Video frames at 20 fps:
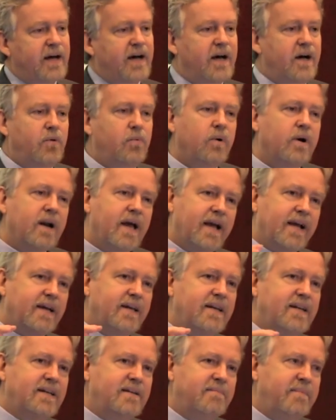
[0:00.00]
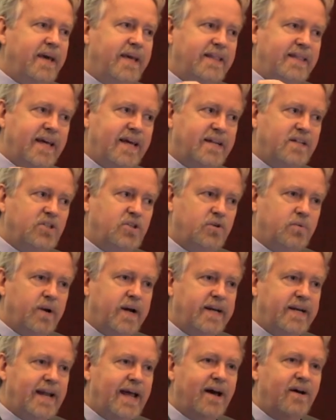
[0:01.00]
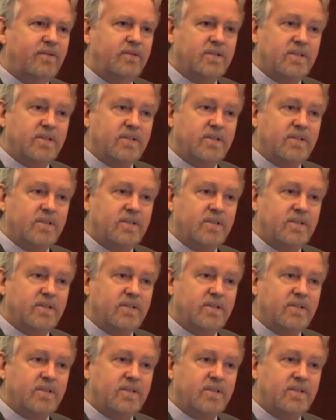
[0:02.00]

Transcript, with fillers: Uh, we're not going to debate that issue right now.